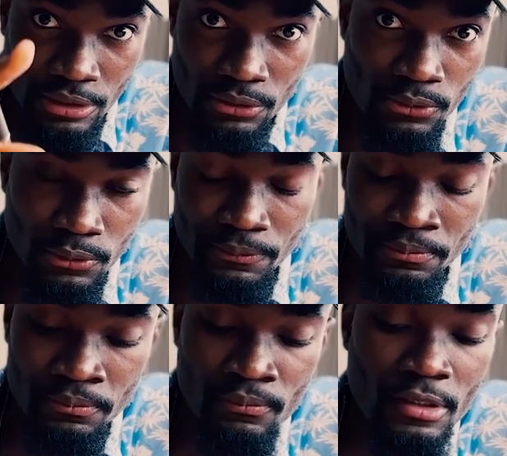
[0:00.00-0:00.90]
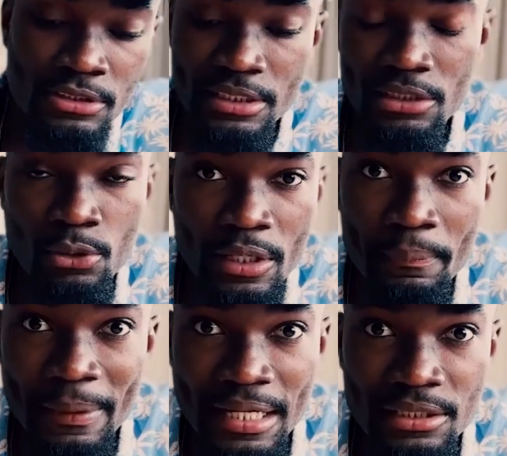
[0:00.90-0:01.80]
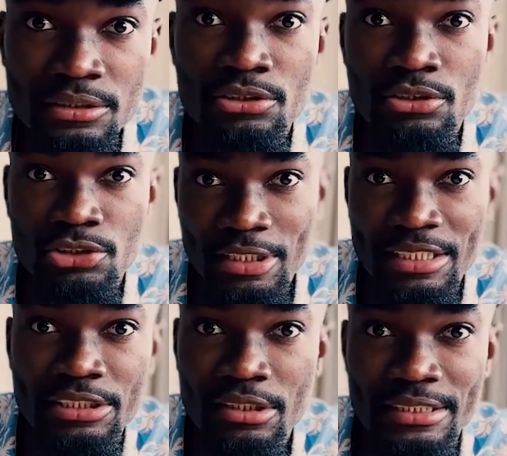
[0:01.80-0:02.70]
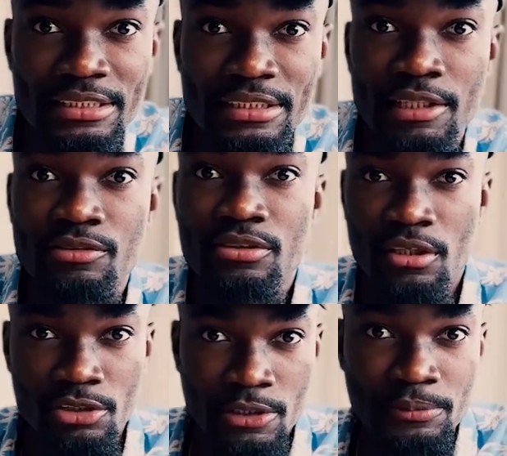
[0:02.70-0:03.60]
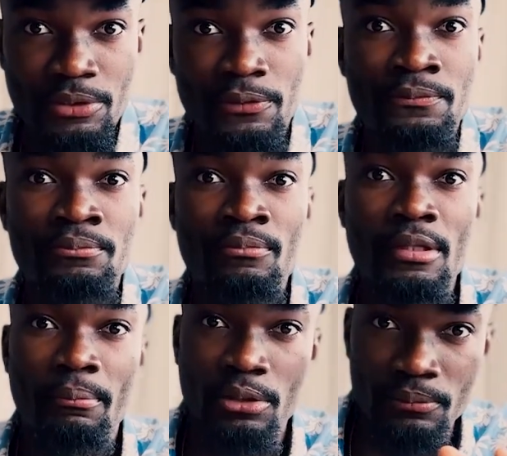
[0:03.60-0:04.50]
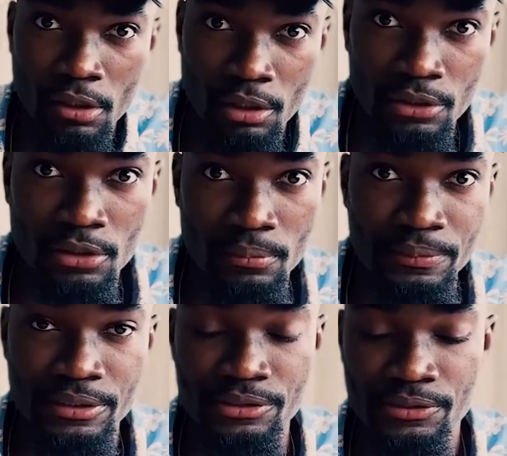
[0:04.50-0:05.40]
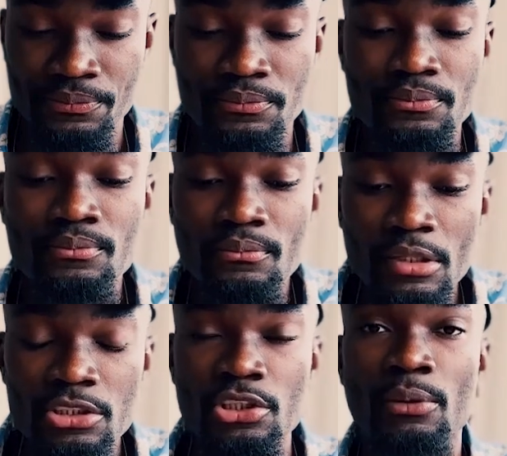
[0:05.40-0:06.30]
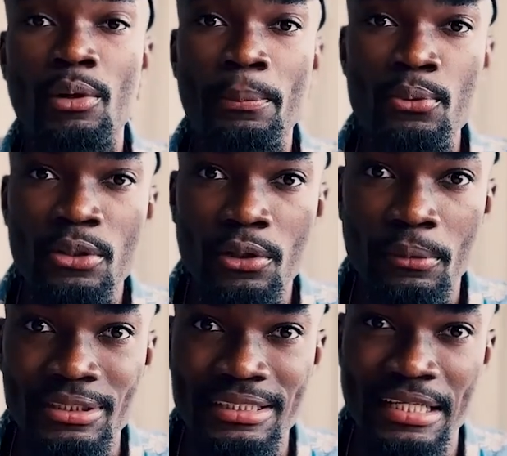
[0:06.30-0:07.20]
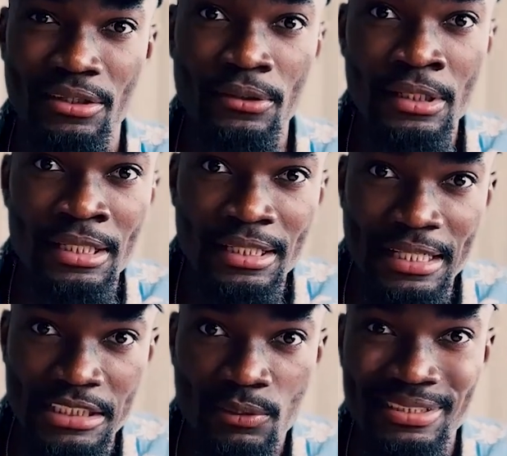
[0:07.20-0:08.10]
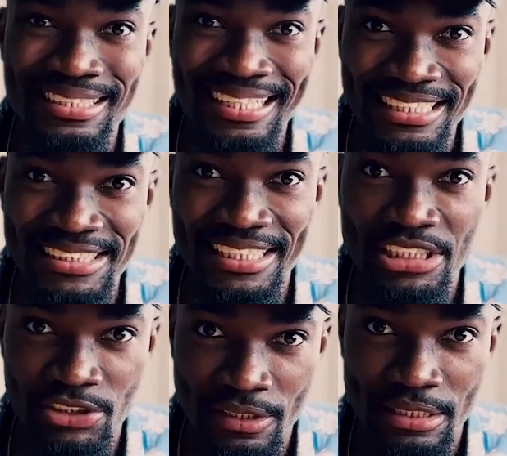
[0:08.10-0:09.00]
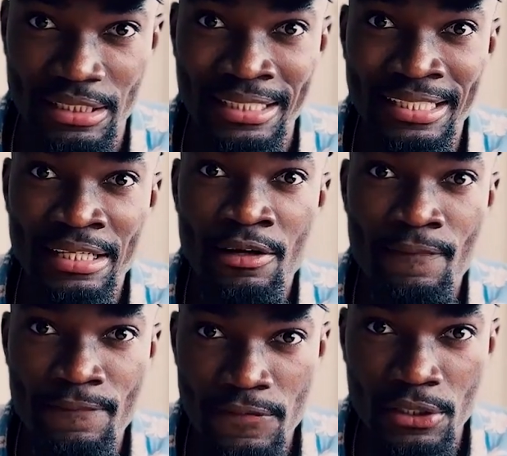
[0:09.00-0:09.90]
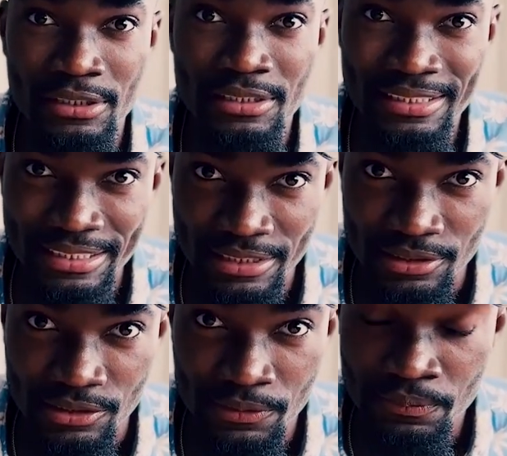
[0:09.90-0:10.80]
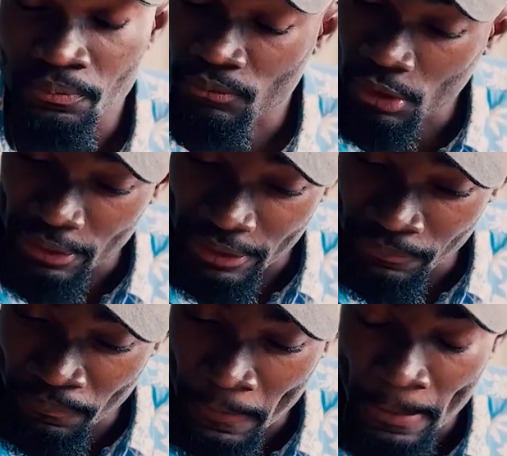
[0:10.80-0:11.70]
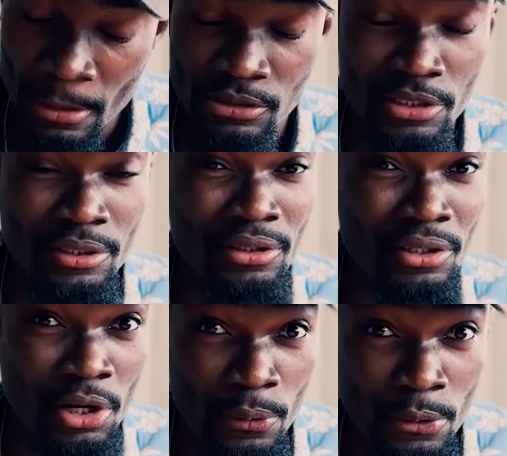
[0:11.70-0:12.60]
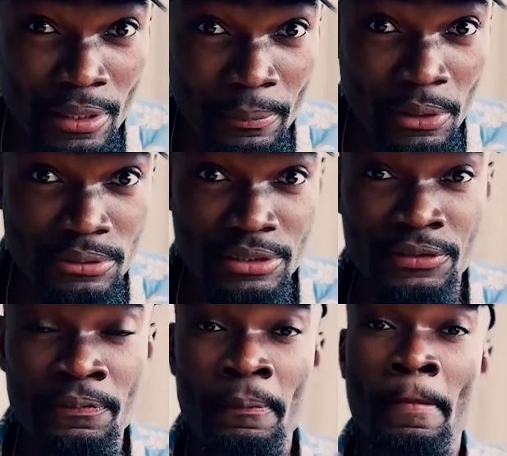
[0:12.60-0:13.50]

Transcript: Okay, cool. So then going back to traditional ETFs, not crypto, but other companies. So then we're pooling our money together. That's what an exchange traded fund is. Okay, so then now we're going about it.